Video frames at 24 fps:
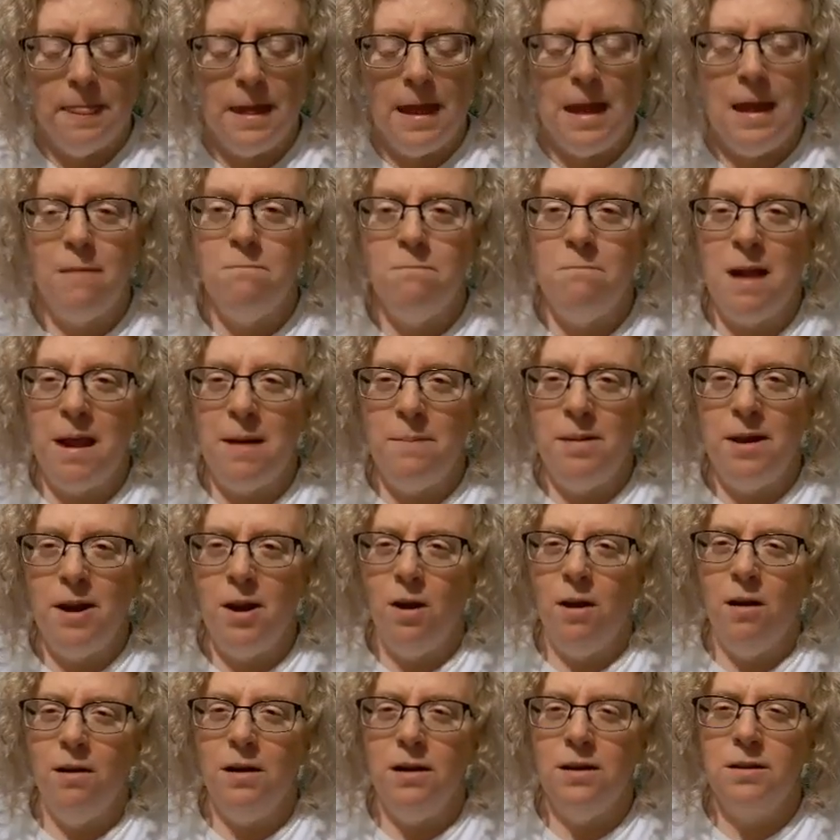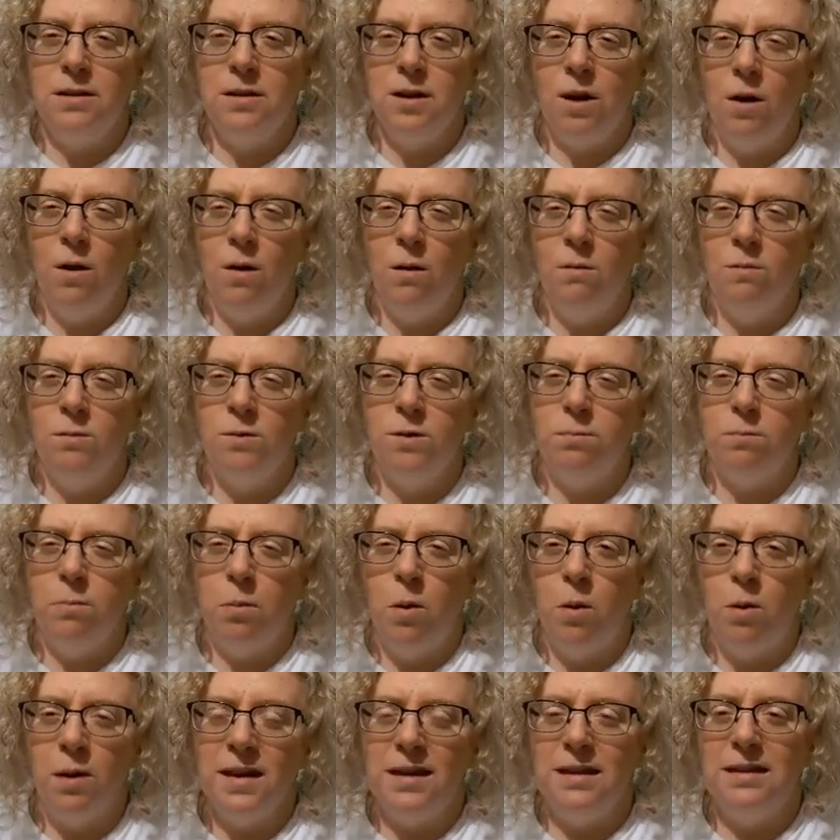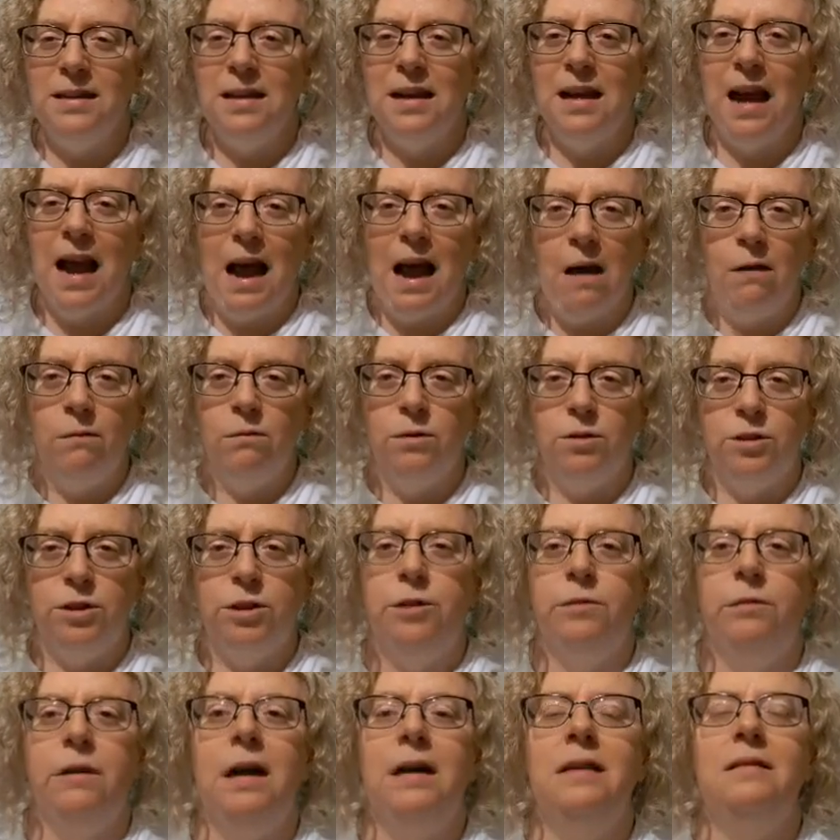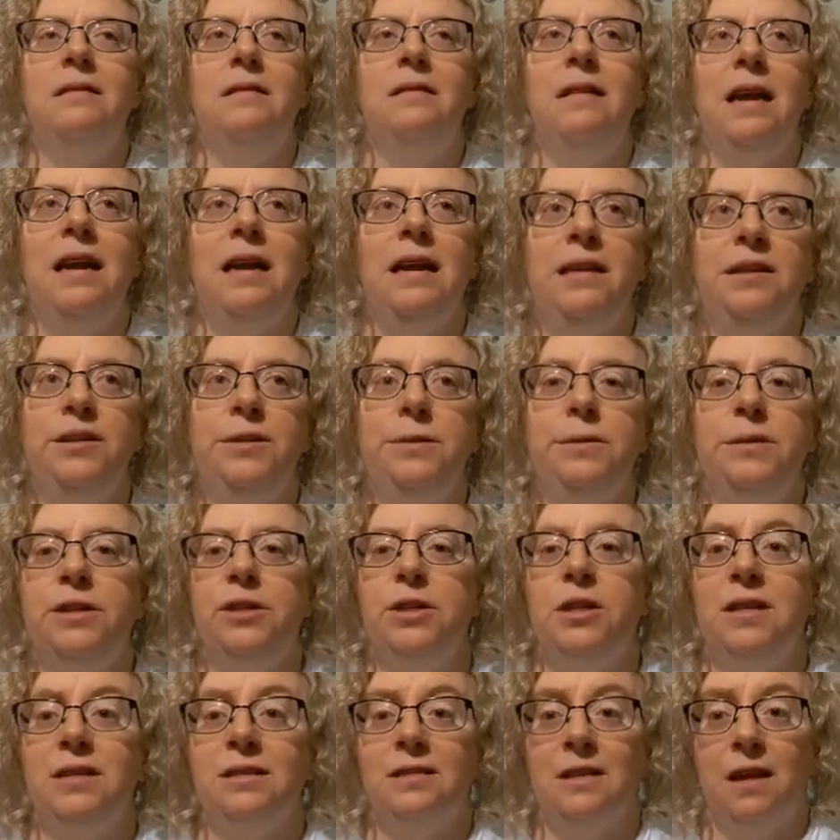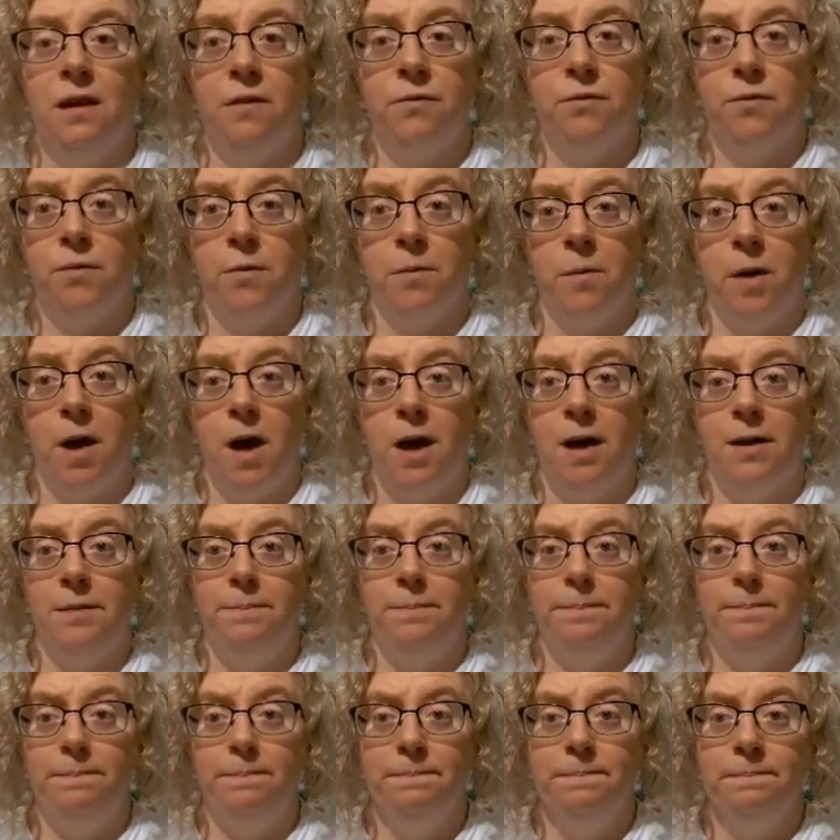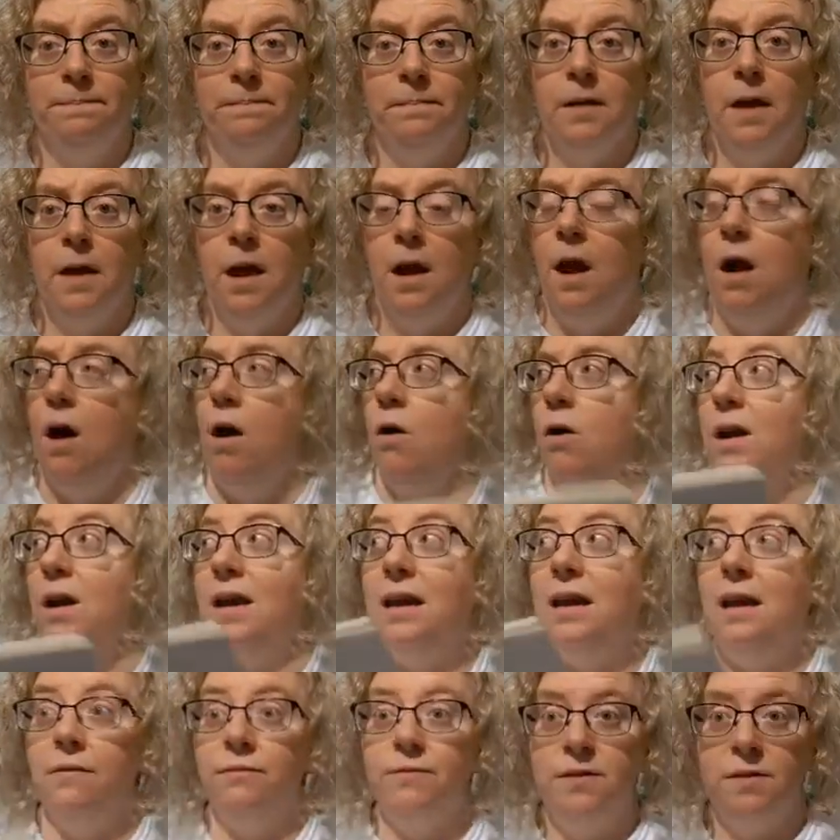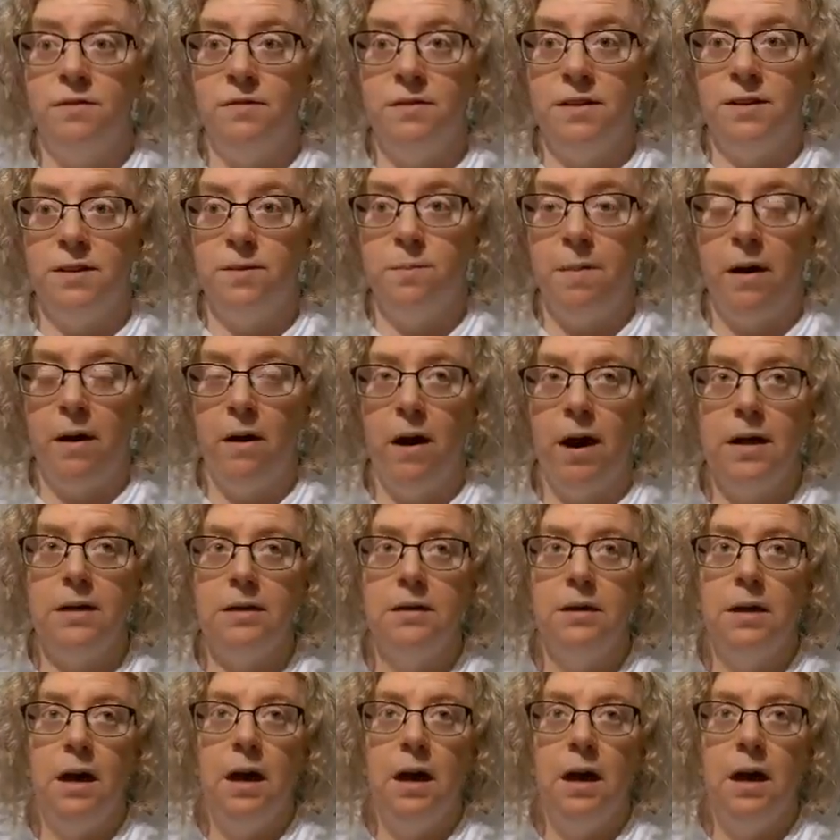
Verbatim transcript: It may be Ernest Holmes pointing out to us that intuition is a gift from God, or a gift of the Spirit.